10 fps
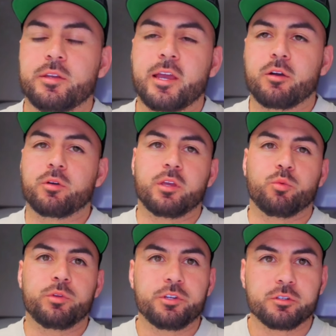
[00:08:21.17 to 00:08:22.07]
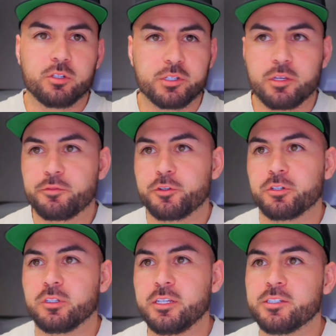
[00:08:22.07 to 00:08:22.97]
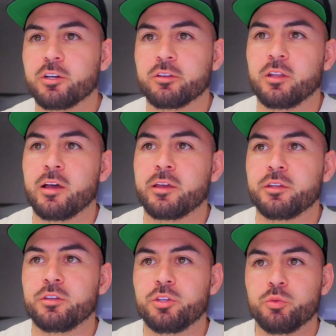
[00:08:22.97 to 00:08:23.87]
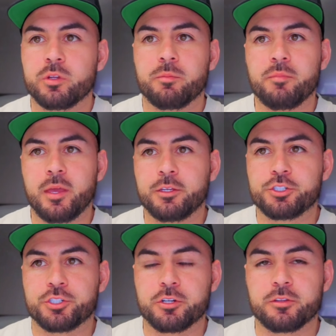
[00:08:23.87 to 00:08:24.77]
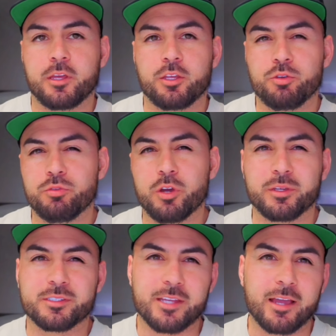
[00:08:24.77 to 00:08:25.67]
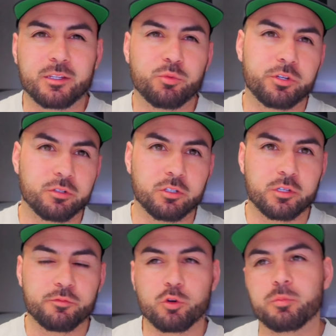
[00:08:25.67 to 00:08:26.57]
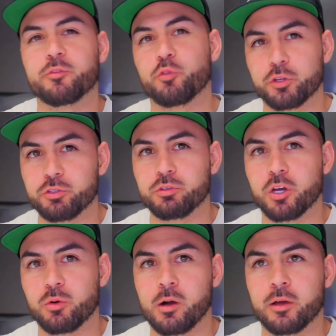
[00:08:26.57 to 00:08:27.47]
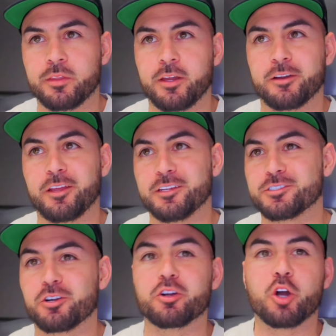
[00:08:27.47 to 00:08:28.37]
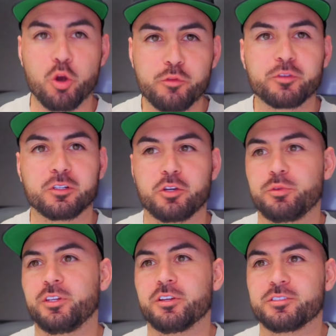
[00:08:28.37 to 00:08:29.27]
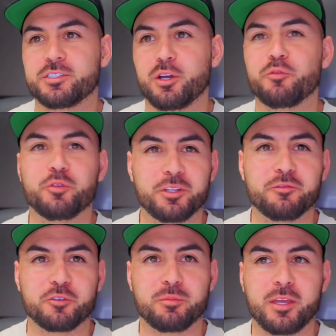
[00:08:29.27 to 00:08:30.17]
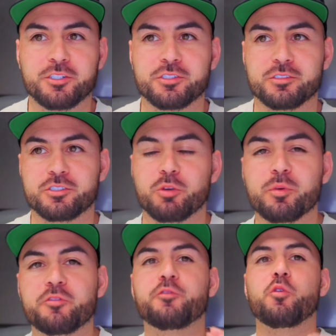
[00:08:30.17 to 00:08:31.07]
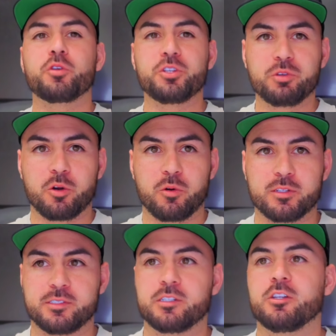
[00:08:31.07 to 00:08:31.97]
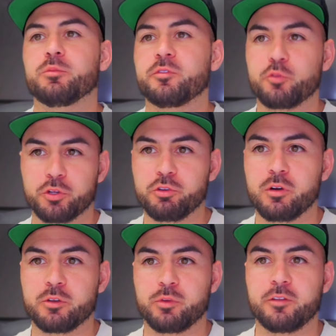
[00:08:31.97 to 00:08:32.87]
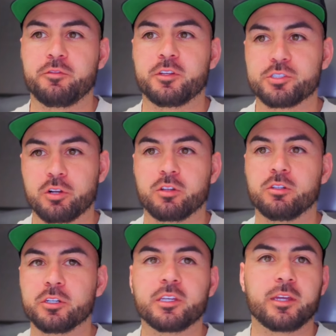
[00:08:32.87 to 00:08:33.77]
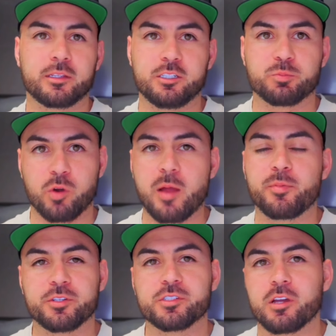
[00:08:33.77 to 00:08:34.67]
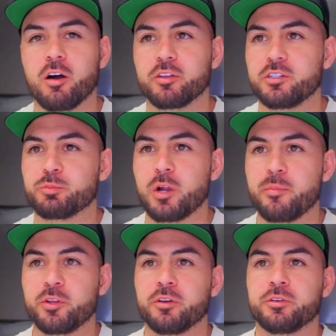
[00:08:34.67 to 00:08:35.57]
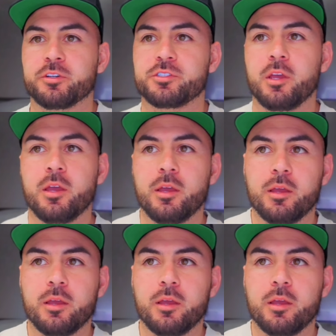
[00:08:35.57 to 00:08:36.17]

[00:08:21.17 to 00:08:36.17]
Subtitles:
Now, and when you're looking for your leads online, you want to make sure that you know exactly what you're looking for before you go on there and start overloading yourself with information. So before you go on Zillow, before you go on Redfin and start looking at these properties and calling these property owners,